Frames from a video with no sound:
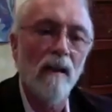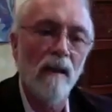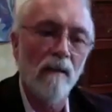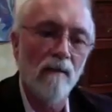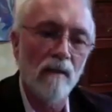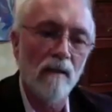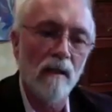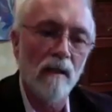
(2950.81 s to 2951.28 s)

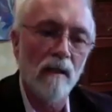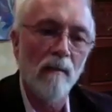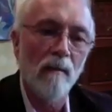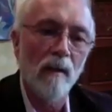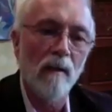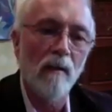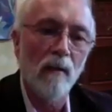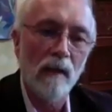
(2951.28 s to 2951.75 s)
gives
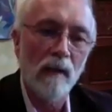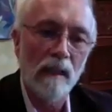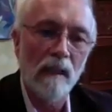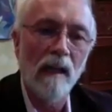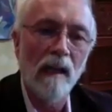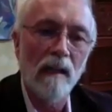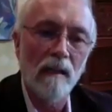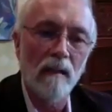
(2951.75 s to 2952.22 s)
them the green
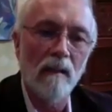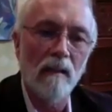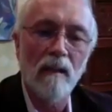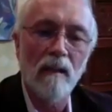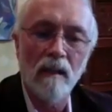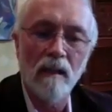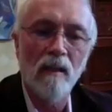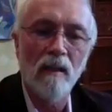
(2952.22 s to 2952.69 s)
light to
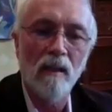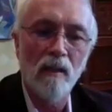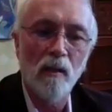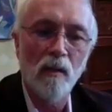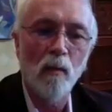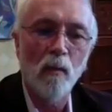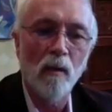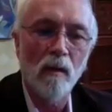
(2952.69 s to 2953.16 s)

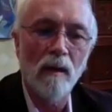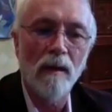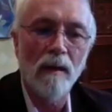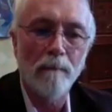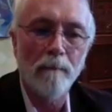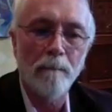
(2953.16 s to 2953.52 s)
continue working.